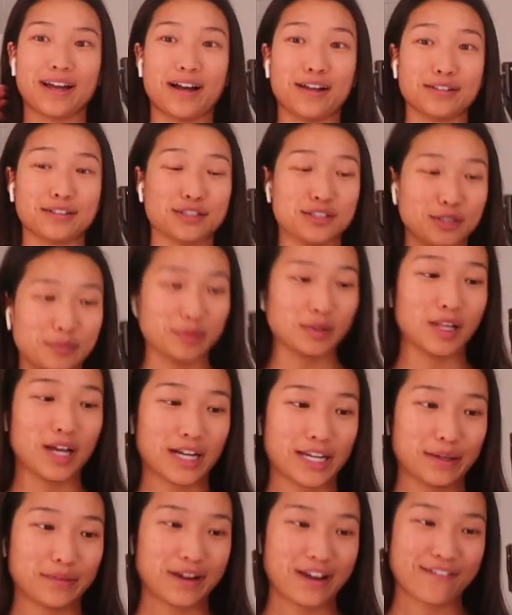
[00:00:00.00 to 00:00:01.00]
Got super
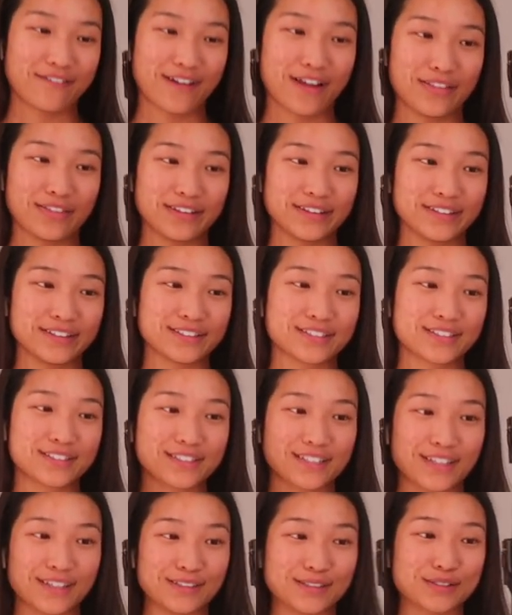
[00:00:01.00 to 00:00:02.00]
lucky when I found
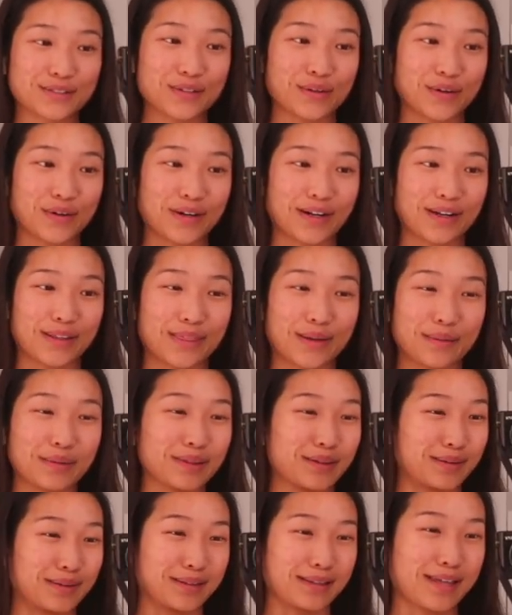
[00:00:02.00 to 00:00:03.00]
these in store and they were
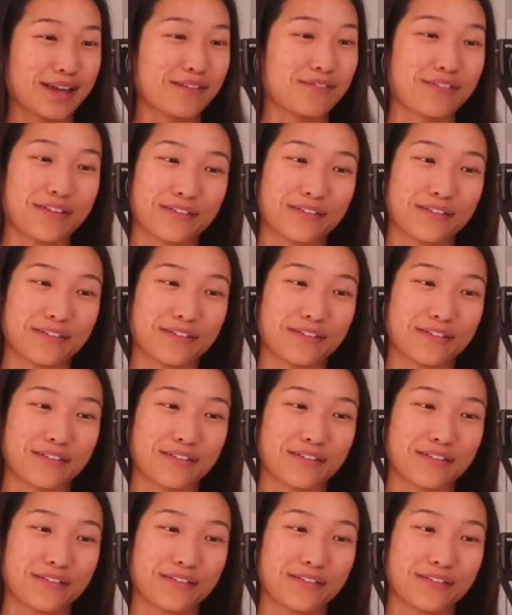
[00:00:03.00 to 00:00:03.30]
literally like